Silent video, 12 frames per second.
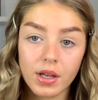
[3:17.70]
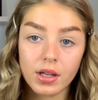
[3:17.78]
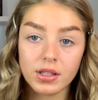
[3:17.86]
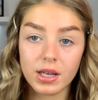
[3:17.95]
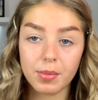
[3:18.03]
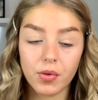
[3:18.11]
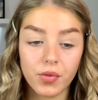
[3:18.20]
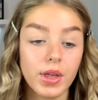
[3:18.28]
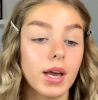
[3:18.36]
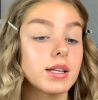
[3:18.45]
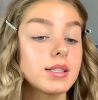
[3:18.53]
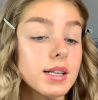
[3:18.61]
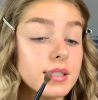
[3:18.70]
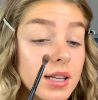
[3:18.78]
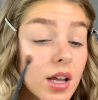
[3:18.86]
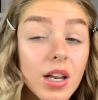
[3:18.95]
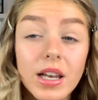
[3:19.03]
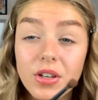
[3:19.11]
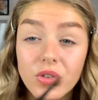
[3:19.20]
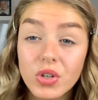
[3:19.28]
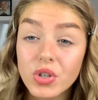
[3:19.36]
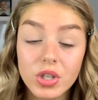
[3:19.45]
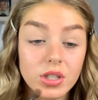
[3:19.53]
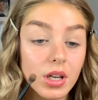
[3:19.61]
tap off the excess, and I literally
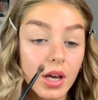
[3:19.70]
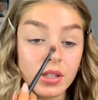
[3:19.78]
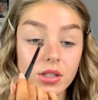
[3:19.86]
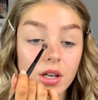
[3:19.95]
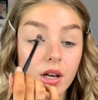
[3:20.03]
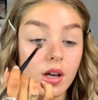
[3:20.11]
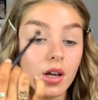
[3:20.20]
just like to